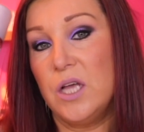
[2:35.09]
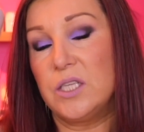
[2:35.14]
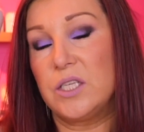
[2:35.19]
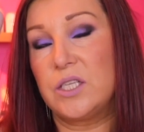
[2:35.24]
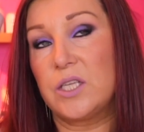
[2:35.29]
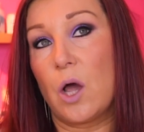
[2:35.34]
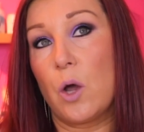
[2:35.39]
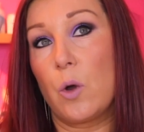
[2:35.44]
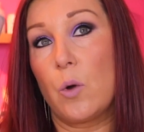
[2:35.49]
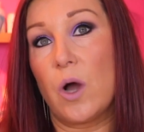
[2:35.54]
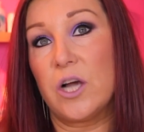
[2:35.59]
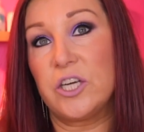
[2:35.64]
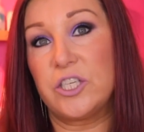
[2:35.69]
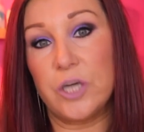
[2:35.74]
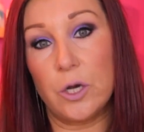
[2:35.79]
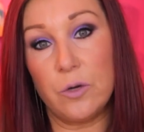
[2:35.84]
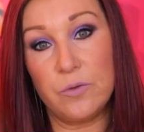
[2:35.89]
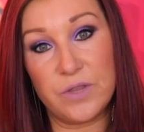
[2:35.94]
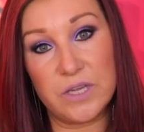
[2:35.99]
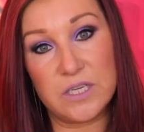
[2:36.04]
So I
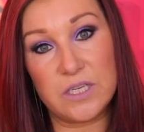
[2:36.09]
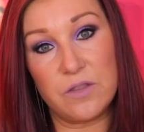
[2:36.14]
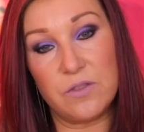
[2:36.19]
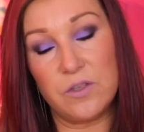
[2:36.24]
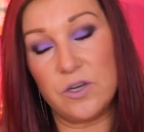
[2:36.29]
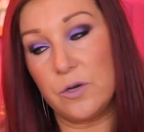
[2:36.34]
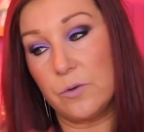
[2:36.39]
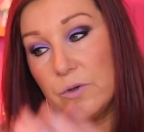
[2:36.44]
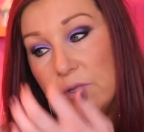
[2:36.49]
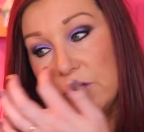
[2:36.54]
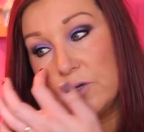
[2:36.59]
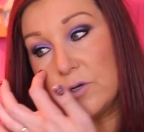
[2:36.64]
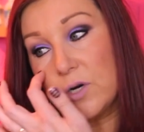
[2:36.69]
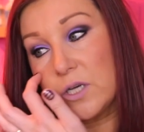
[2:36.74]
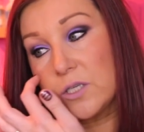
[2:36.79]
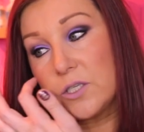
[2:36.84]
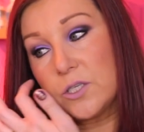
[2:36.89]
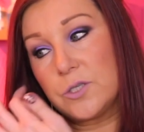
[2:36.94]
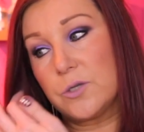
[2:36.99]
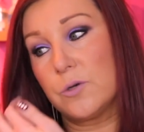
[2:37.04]
showed this in the new at the
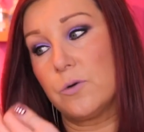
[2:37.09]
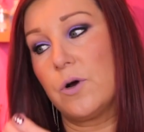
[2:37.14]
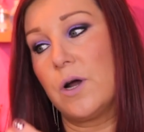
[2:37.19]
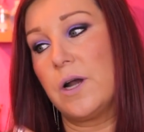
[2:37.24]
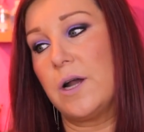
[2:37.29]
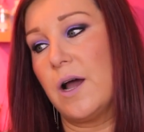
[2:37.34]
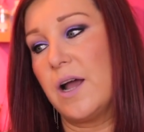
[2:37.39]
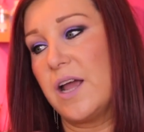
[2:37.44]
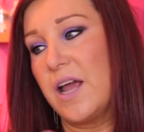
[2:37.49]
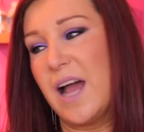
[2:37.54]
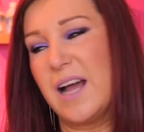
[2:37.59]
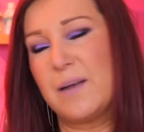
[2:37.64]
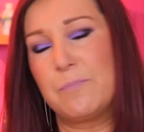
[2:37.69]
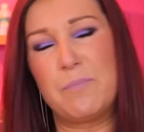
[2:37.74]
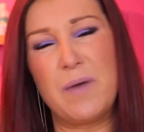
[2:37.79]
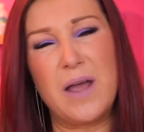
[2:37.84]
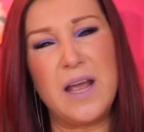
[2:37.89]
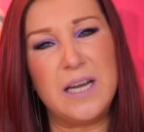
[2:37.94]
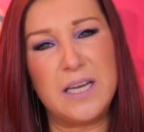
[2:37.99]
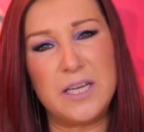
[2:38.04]
drugstore and I
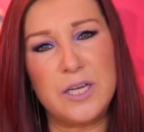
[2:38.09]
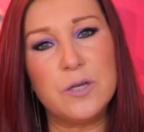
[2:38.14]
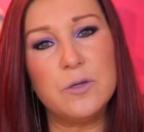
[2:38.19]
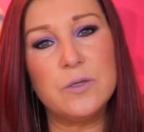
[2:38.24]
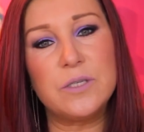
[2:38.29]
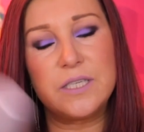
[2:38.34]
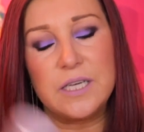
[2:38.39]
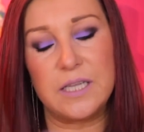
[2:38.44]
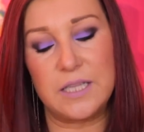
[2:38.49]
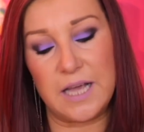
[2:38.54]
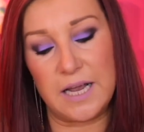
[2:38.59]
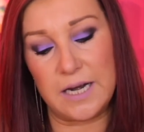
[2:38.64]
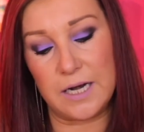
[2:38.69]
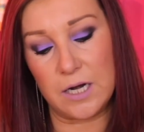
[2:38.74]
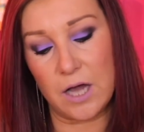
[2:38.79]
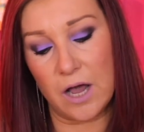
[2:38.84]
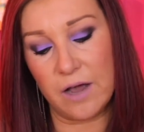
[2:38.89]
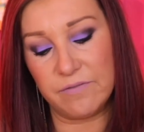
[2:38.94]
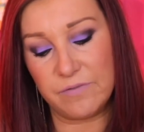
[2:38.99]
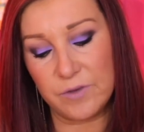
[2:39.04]
had barely used it then,
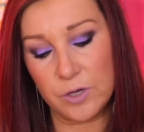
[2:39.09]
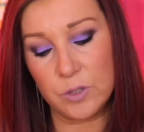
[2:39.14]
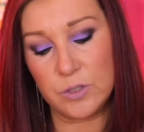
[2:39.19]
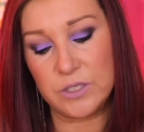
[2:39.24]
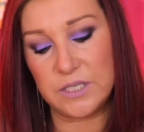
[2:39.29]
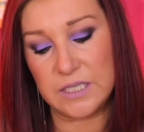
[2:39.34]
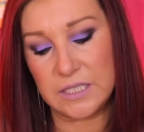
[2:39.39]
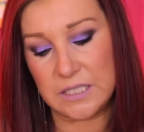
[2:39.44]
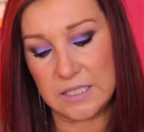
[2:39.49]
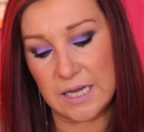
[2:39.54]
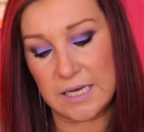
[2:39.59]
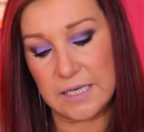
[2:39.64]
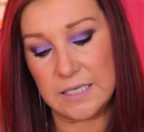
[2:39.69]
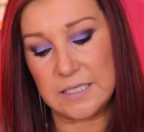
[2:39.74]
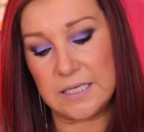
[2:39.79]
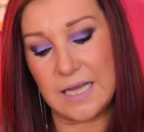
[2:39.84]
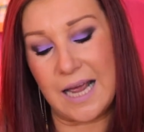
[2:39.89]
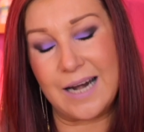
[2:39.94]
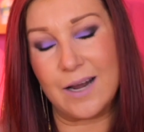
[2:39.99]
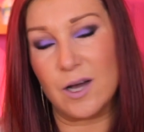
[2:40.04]
and I have used it
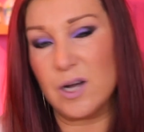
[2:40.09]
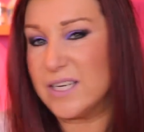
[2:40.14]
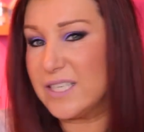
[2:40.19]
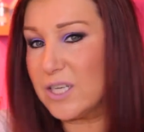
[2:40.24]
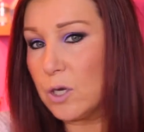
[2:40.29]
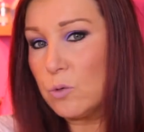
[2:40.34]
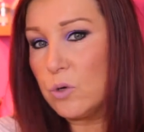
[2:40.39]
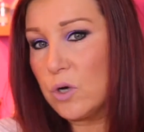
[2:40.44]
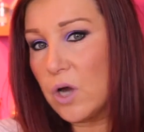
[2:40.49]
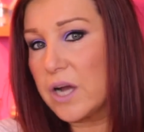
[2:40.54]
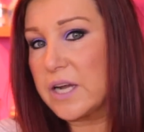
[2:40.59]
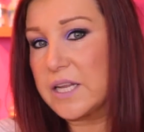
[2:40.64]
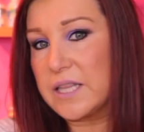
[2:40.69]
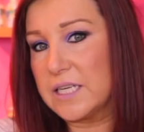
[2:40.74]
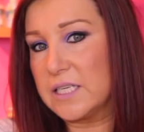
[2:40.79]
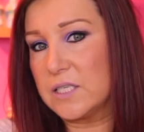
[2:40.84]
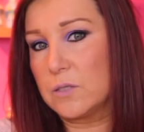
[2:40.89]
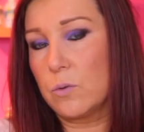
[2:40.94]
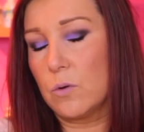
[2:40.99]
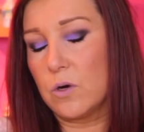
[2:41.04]
since, and I don't like
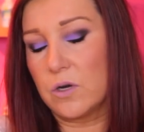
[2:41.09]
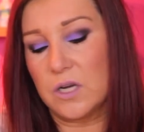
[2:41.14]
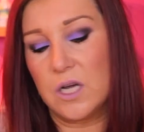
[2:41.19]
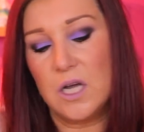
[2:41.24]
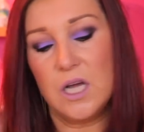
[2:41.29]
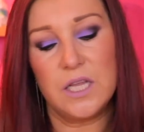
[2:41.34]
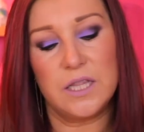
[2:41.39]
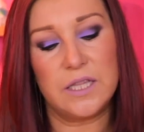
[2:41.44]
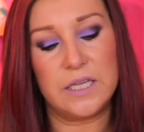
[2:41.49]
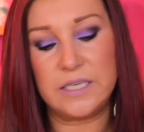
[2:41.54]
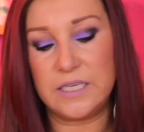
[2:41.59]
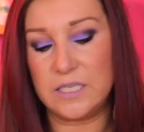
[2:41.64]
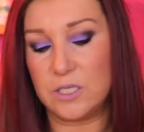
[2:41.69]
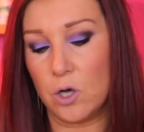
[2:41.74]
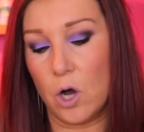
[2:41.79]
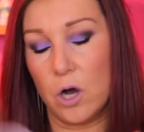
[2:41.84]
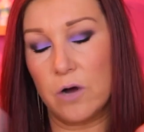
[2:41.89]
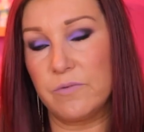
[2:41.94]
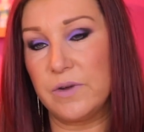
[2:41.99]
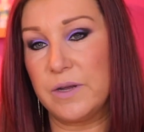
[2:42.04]
this one. This is
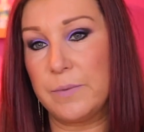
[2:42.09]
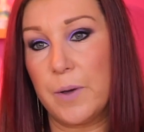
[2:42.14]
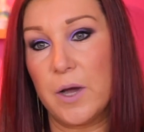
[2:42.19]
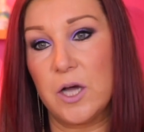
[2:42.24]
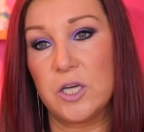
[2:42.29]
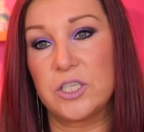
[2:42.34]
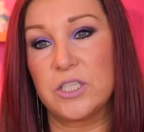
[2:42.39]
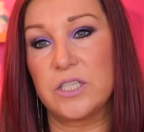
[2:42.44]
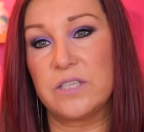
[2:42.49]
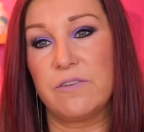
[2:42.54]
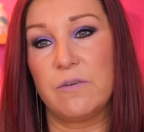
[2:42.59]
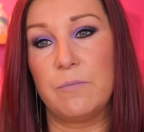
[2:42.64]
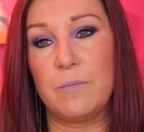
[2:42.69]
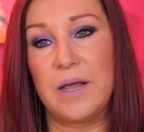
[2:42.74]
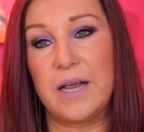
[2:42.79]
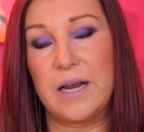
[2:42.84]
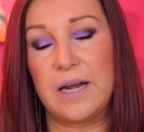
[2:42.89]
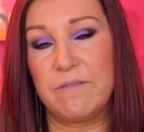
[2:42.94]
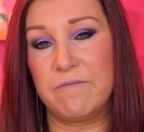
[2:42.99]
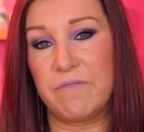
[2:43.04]
not a repurchase for
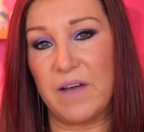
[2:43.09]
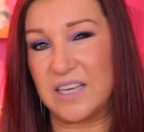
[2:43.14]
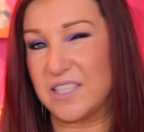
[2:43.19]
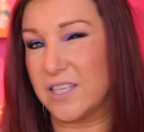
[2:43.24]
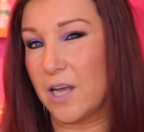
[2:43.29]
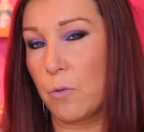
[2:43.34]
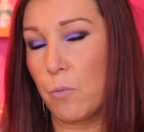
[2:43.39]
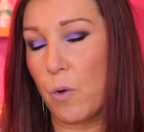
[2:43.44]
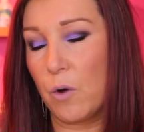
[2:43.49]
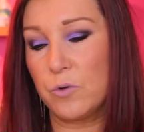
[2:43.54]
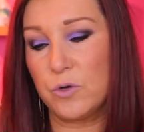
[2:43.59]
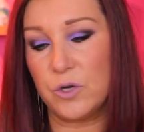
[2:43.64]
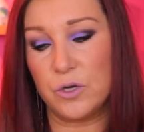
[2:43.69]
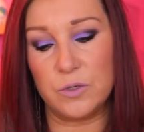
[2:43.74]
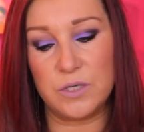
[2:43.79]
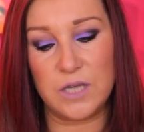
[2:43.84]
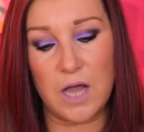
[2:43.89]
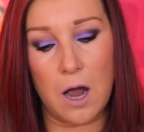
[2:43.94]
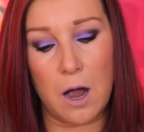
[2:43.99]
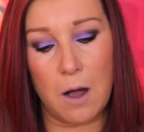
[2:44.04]
me, and in fact I won't
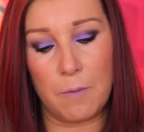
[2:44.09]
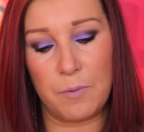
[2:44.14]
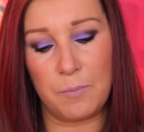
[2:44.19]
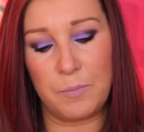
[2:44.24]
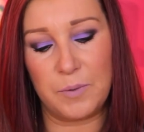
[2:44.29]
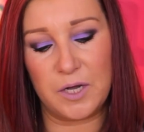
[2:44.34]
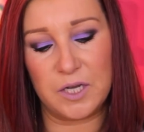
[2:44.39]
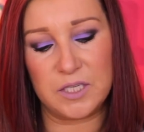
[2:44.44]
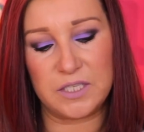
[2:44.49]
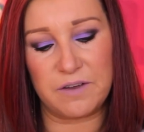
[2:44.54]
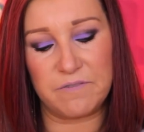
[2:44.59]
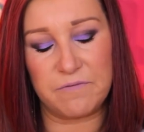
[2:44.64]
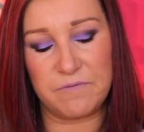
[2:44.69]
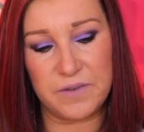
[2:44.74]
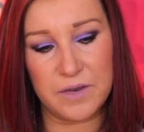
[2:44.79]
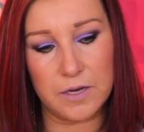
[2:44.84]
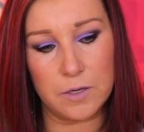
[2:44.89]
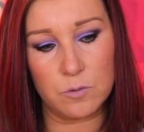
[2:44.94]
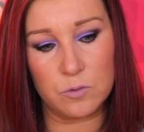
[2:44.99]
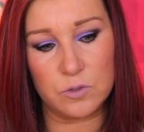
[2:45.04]
use it up because it
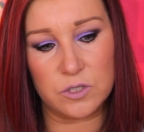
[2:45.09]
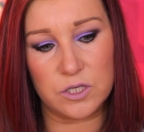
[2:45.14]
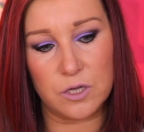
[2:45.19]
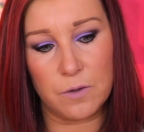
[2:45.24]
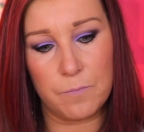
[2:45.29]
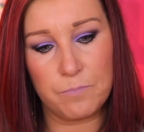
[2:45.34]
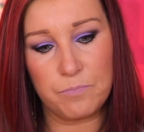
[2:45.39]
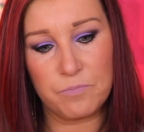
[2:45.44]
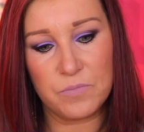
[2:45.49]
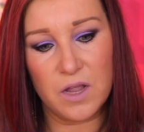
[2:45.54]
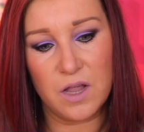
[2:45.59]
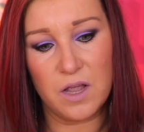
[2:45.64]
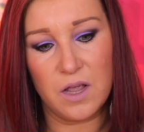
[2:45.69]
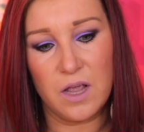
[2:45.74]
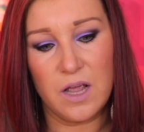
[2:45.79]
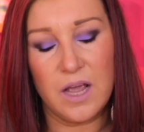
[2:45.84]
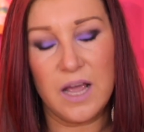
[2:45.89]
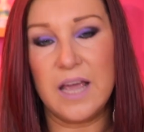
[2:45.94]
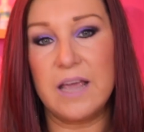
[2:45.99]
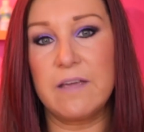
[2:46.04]
feels,
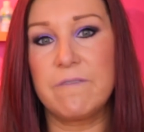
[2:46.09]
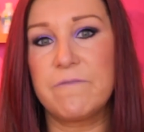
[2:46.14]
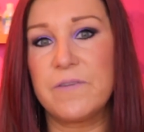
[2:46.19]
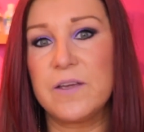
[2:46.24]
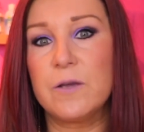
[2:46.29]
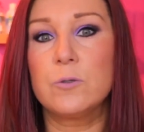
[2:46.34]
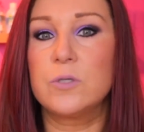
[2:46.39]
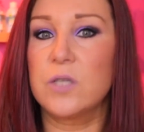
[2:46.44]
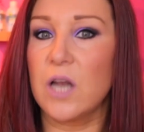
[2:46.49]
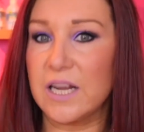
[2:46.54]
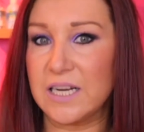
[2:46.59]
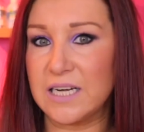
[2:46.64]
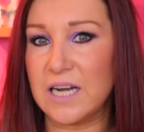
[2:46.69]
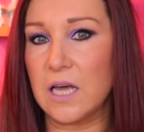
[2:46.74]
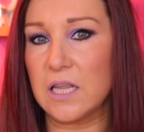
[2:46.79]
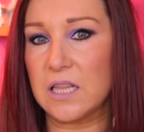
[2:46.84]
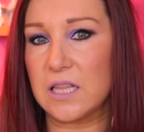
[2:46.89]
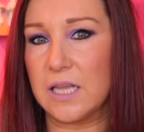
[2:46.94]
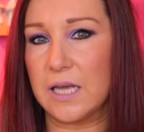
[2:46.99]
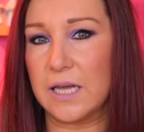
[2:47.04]
it feels like
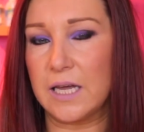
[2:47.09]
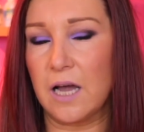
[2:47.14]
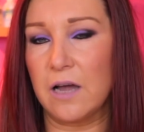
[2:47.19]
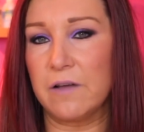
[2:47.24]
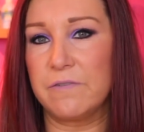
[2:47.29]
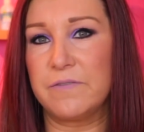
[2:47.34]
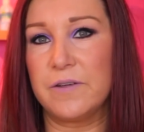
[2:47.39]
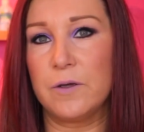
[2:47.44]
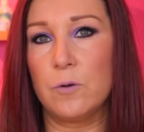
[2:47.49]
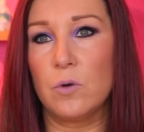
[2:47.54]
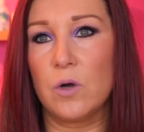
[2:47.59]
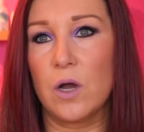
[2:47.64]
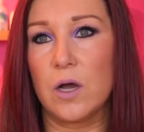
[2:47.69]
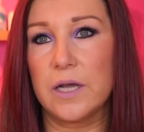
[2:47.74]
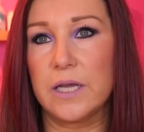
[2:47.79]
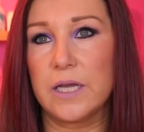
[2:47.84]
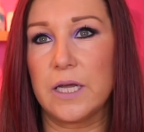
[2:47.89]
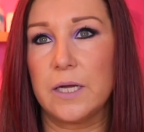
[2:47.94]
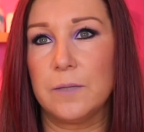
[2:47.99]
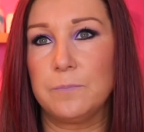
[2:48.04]
nothing. I feel
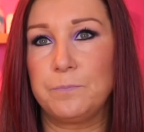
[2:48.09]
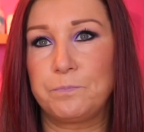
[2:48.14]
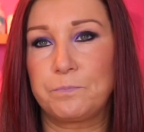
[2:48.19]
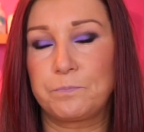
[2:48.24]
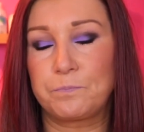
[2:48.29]
like,